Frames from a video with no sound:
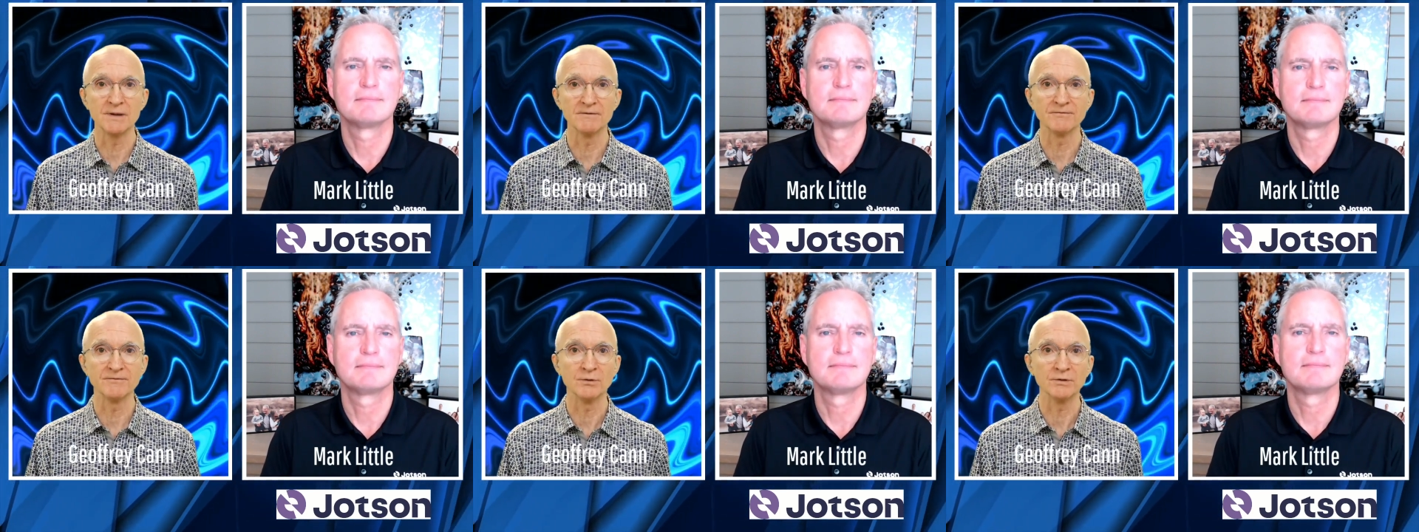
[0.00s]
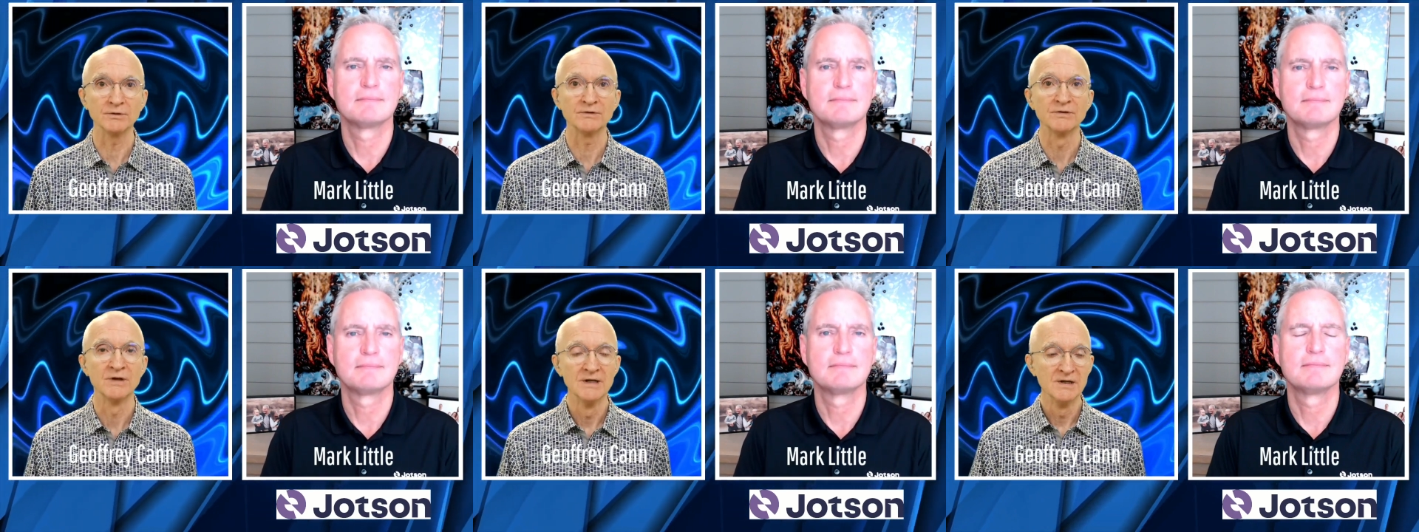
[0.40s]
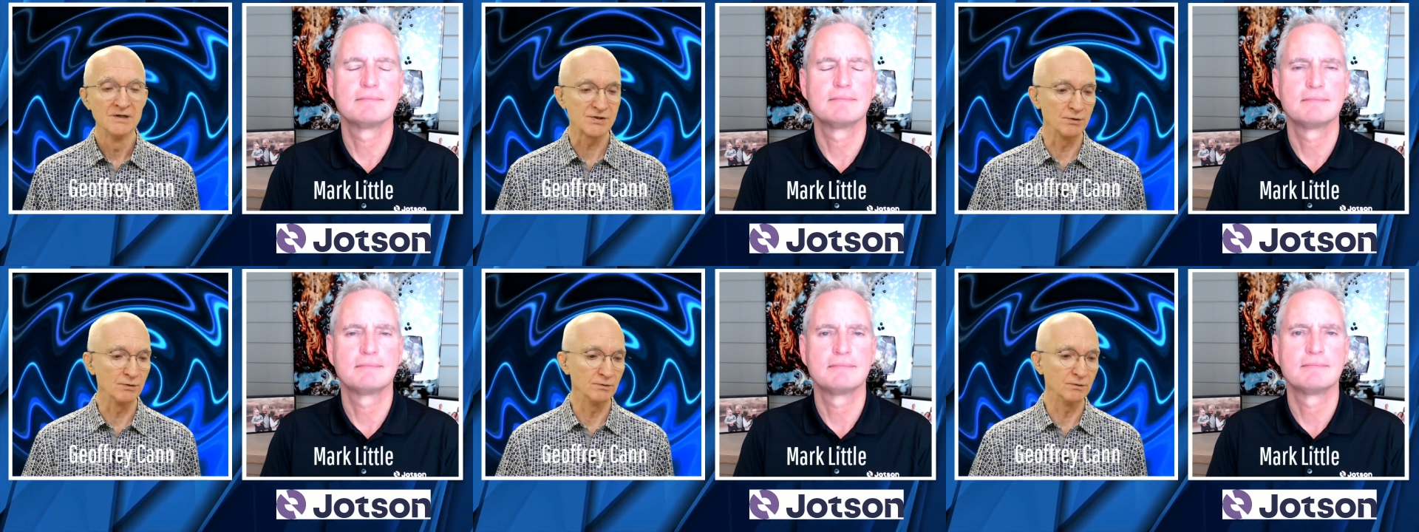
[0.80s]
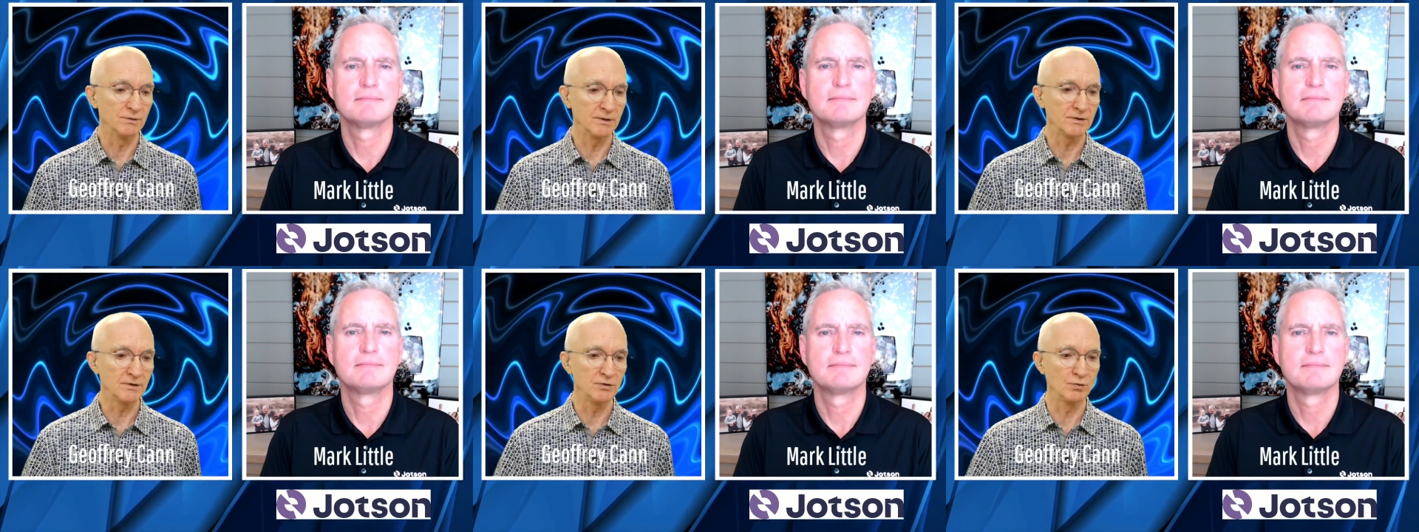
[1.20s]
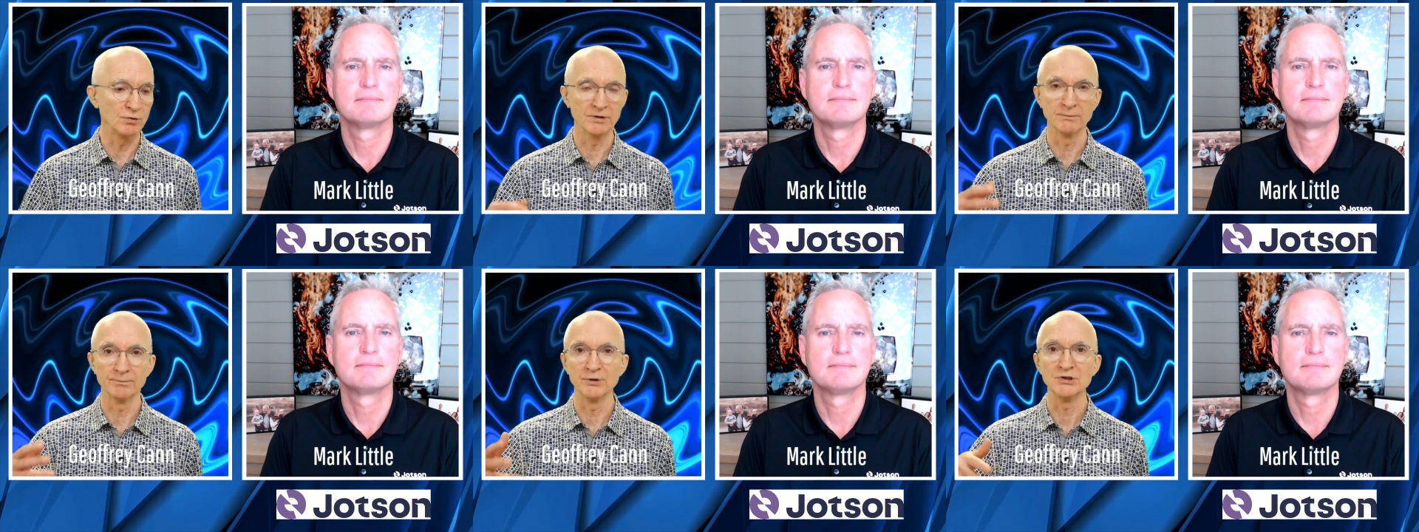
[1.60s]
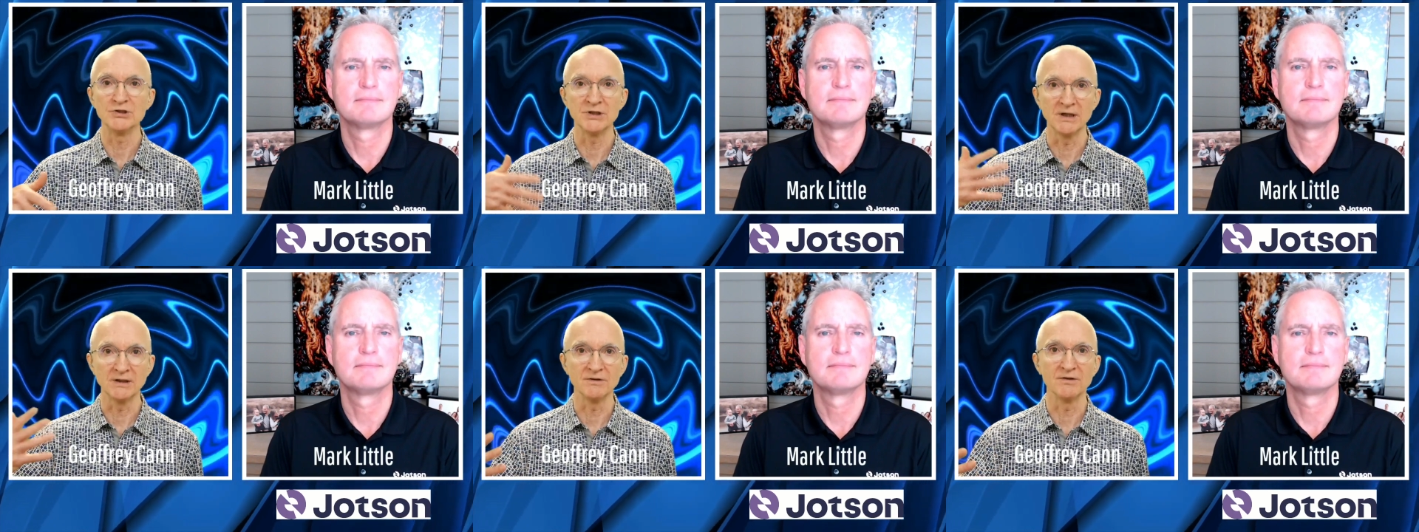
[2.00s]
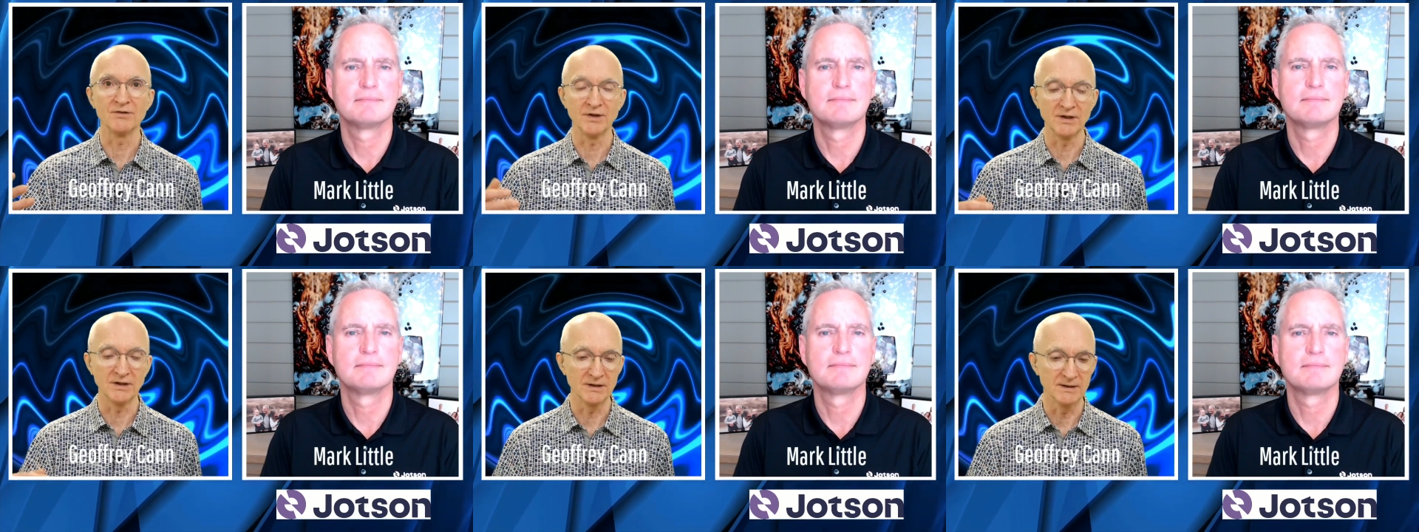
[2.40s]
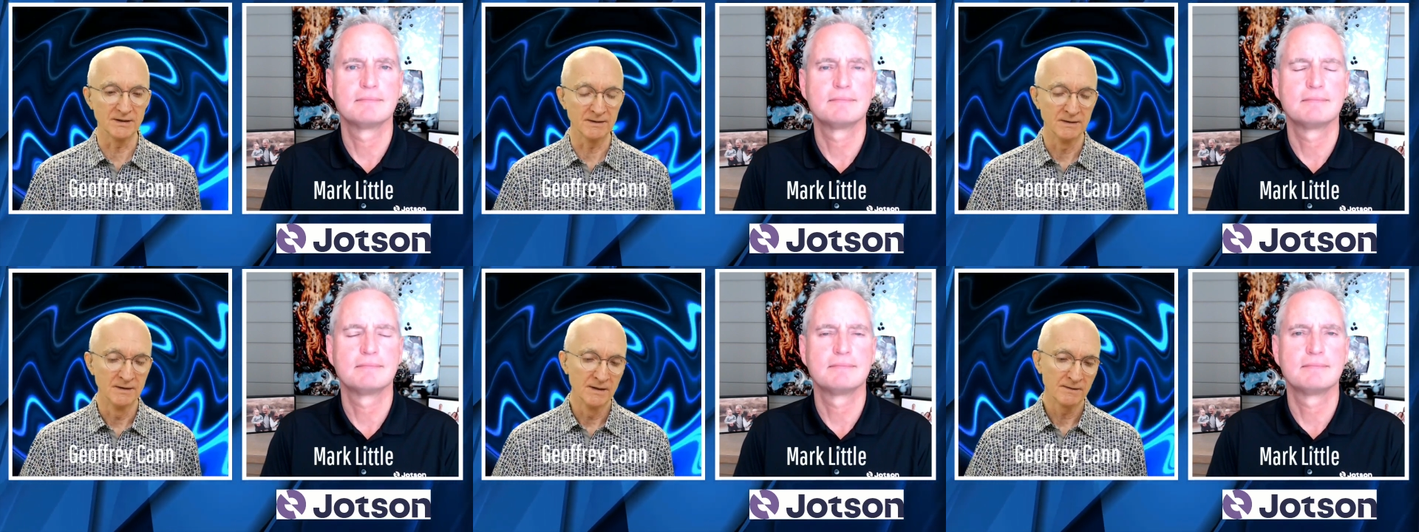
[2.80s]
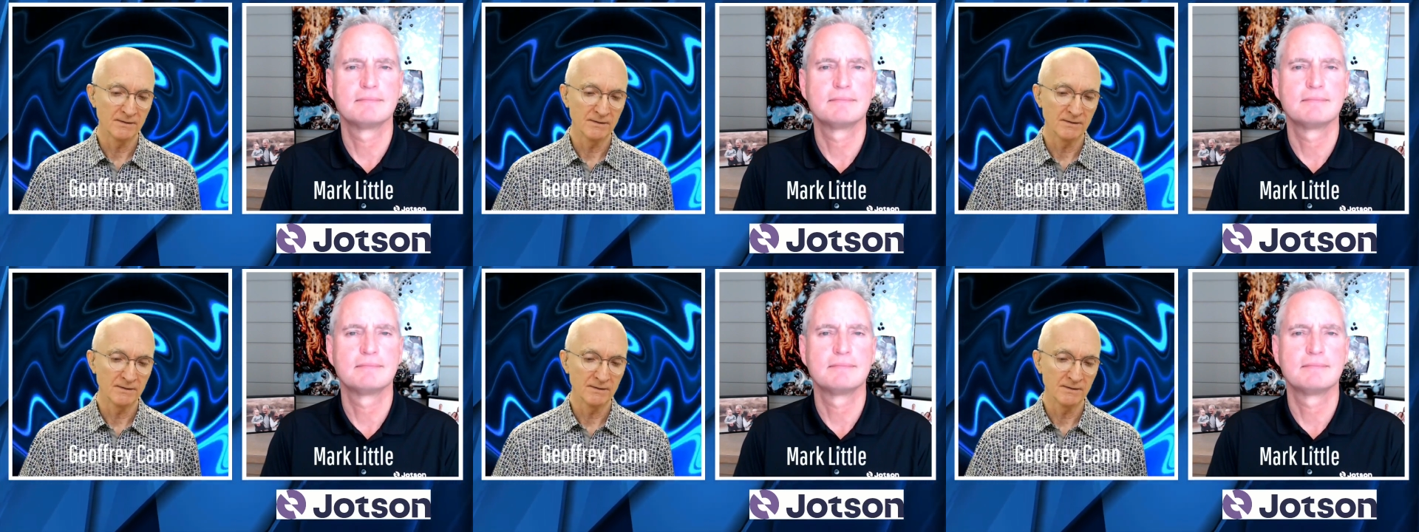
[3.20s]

Speaker 1: uh, focus. So you can appreciate the, uh,